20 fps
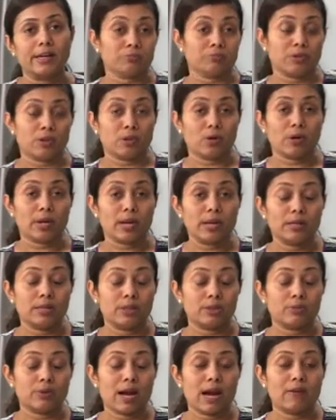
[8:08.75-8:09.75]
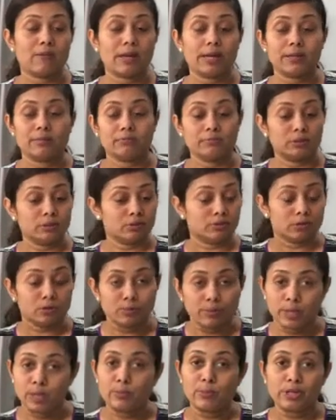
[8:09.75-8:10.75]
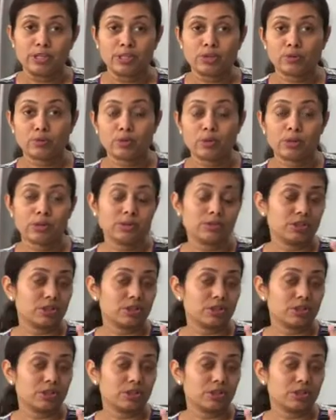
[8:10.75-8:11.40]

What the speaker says: You don't need to have like too many pressure cooker,